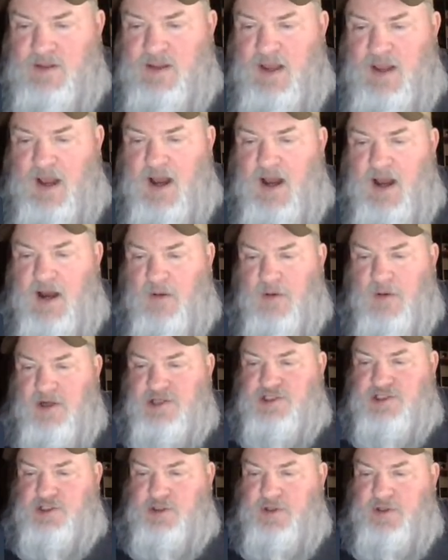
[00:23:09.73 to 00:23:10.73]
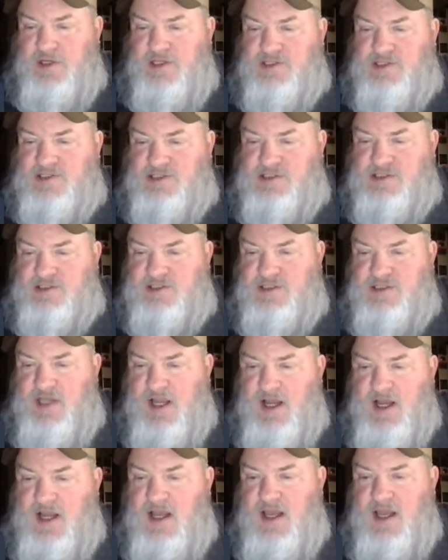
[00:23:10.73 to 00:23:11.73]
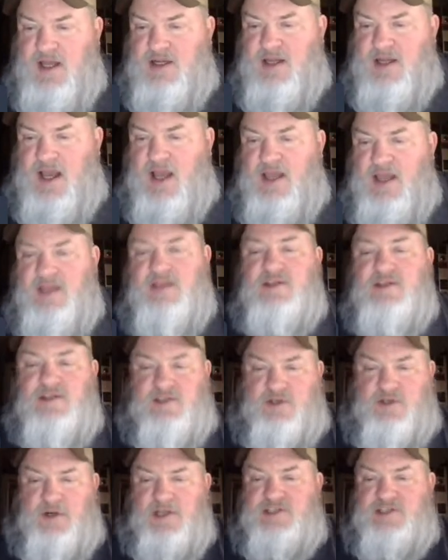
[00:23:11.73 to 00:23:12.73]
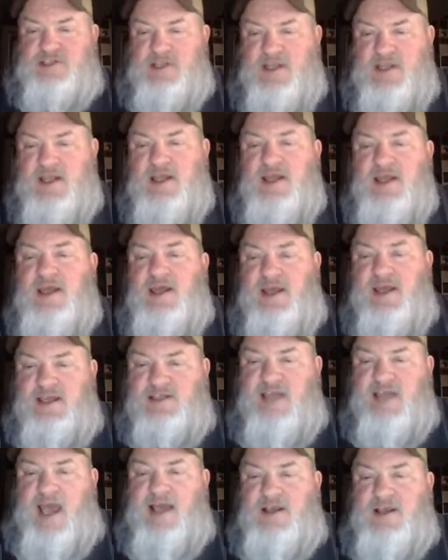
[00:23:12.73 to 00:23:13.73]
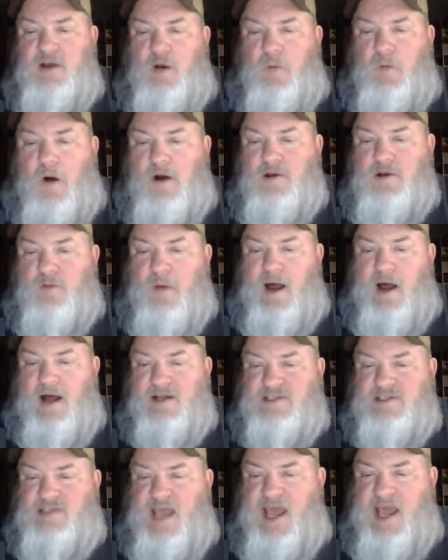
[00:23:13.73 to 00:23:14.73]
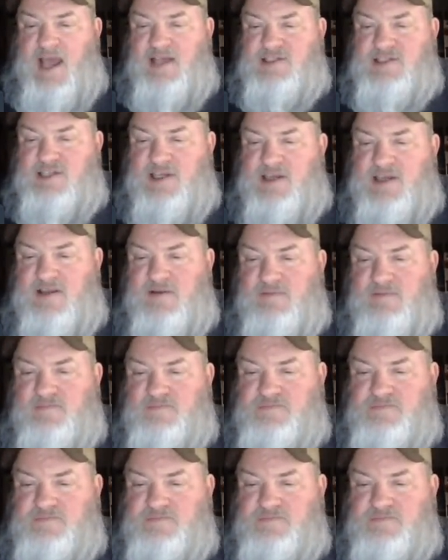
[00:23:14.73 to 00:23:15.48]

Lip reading: Where does Chris hunt? Chris, he's at Walking Wild is asking,